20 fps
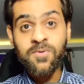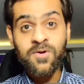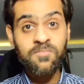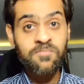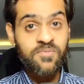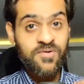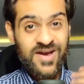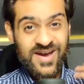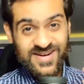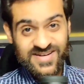on
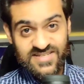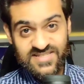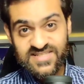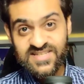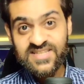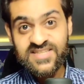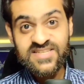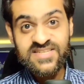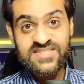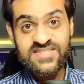
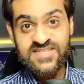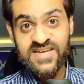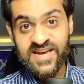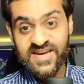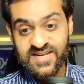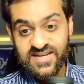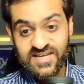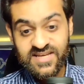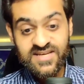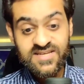practicing these
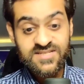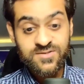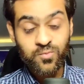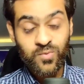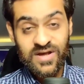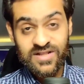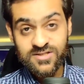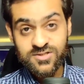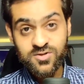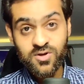techniques
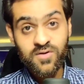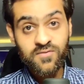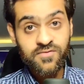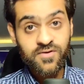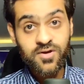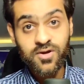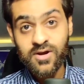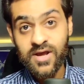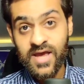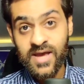while
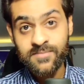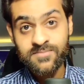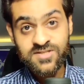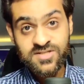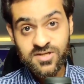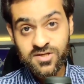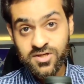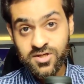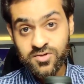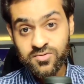solving your
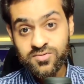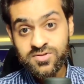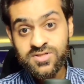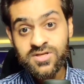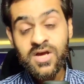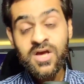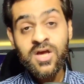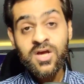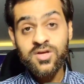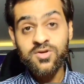MCQs,
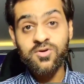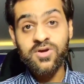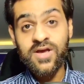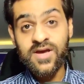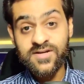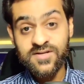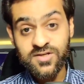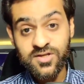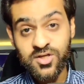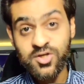you
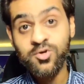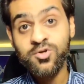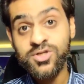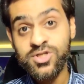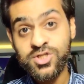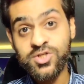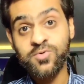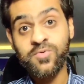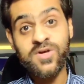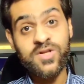get
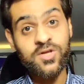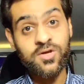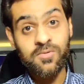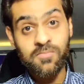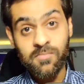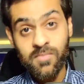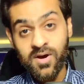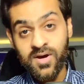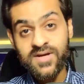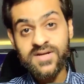used to it. Your
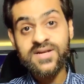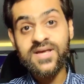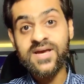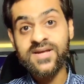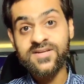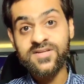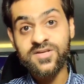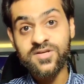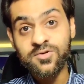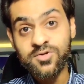mind
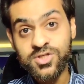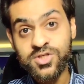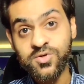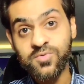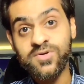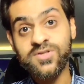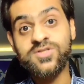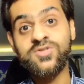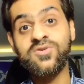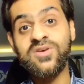get used
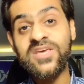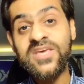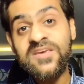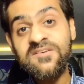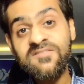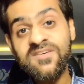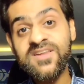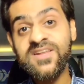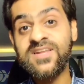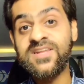to it. So
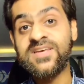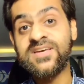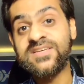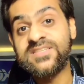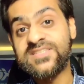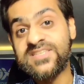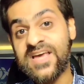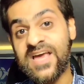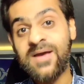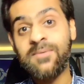even in
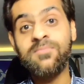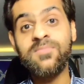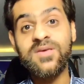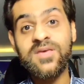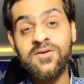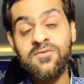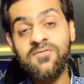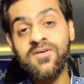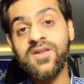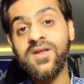exam,
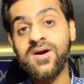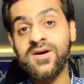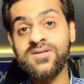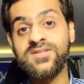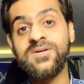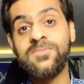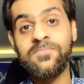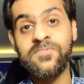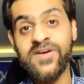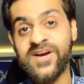even
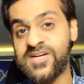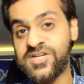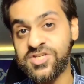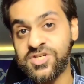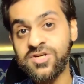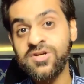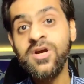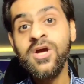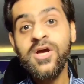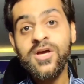under
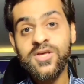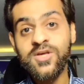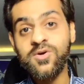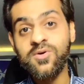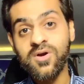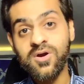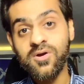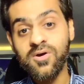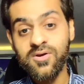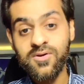pressure, you
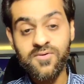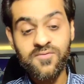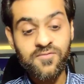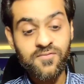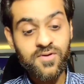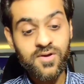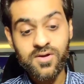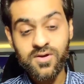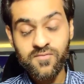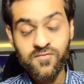are gonna
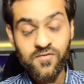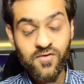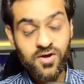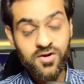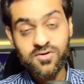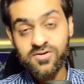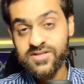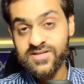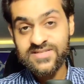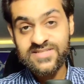
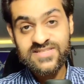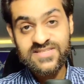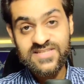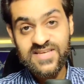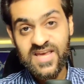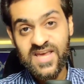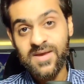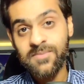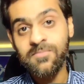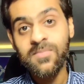follow the
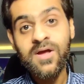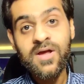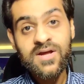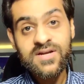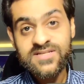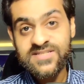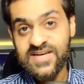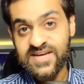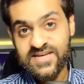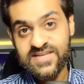same
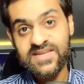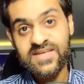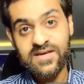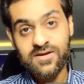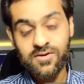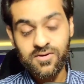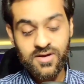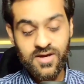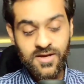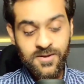technique.
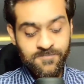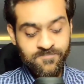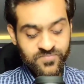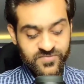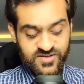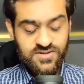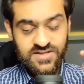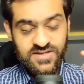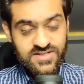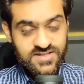Okay,
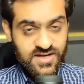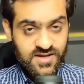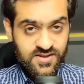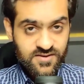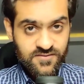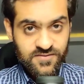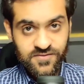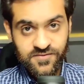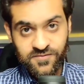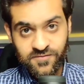so these are
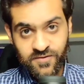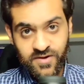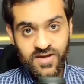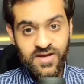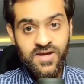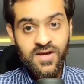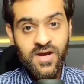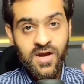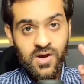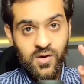the
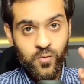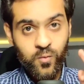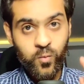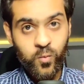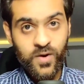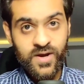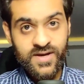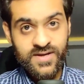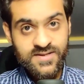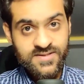3
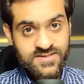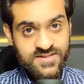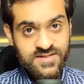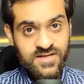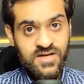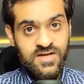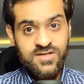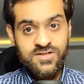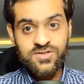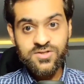ways
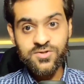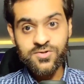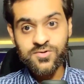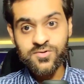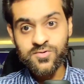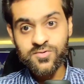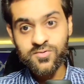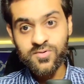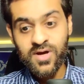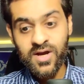
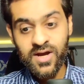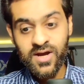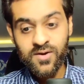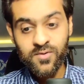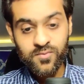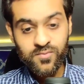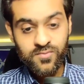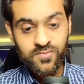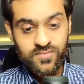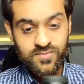
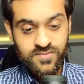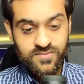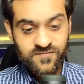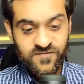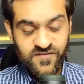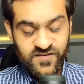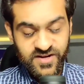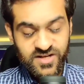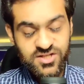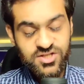to
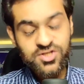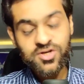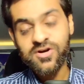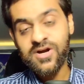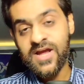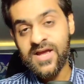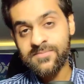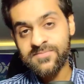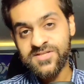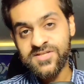finish your
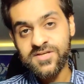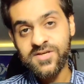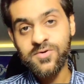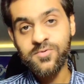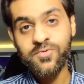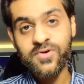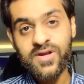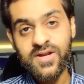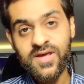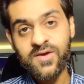MCQ
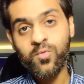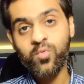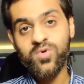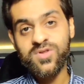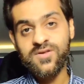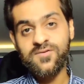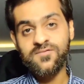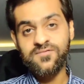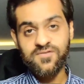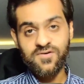reading
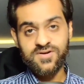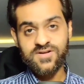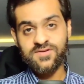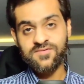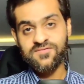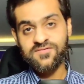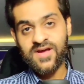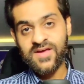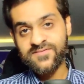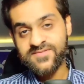within
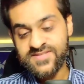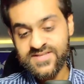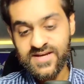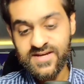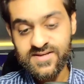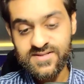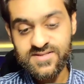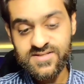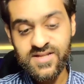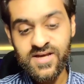45
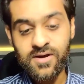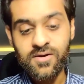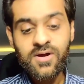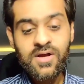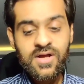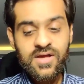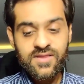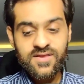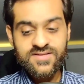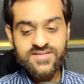seconds. Now,
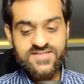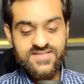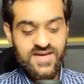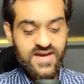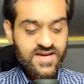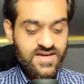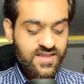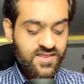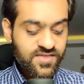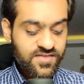the
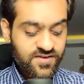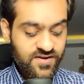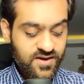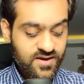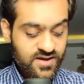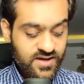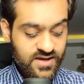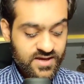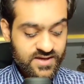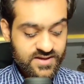second
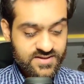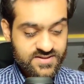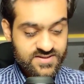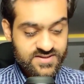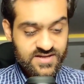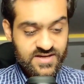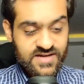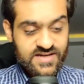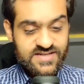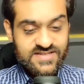thing
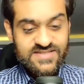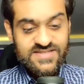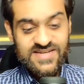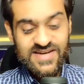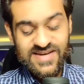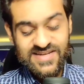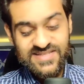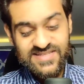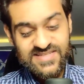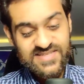is
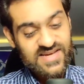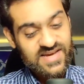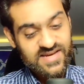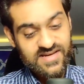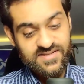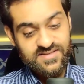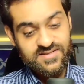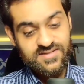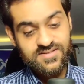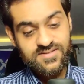10
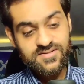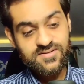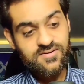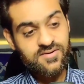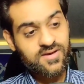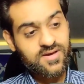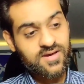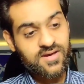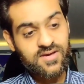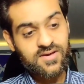seconds.
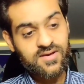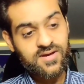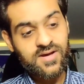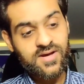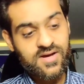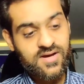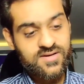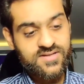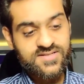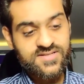Okay,
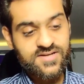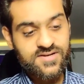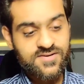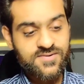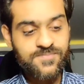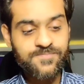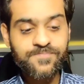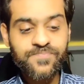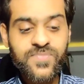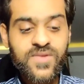it's here.
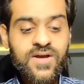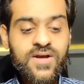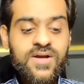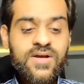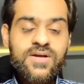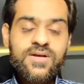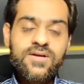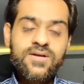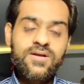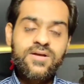
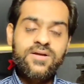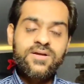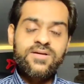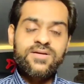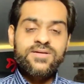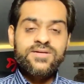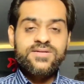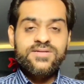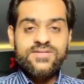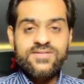
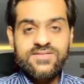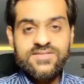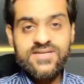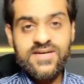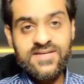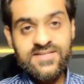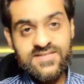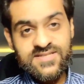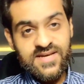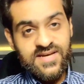
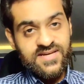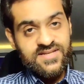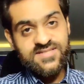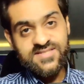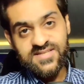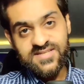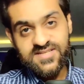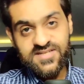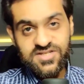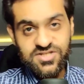10 seconds
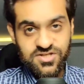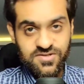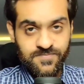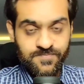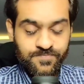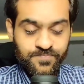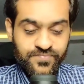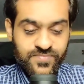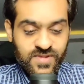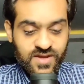decision.
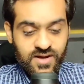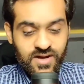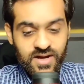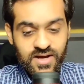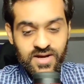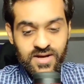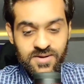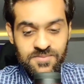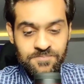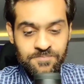
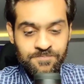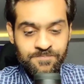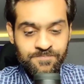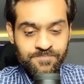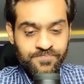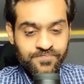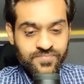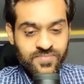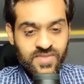When